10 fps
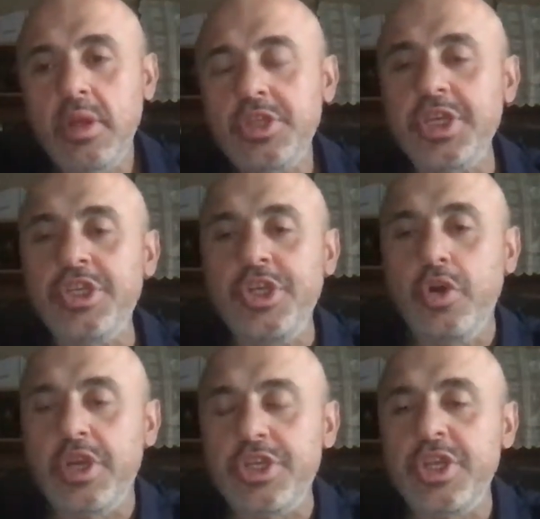She's
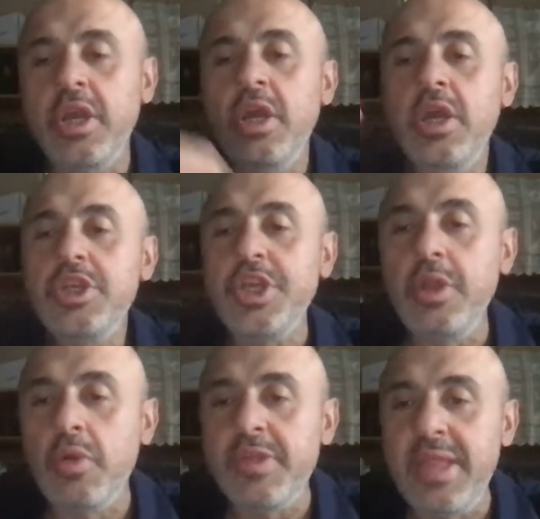Jewish.
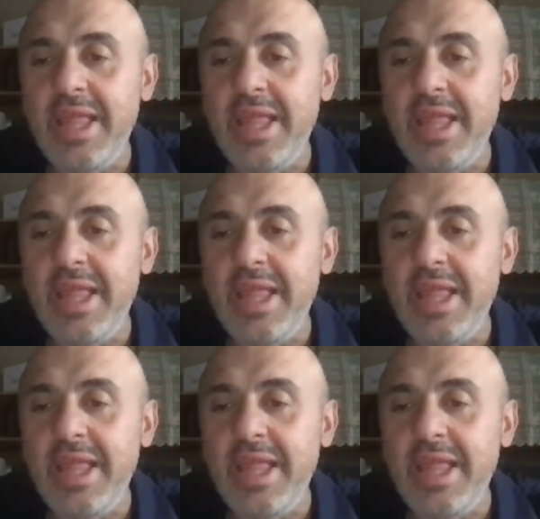She knows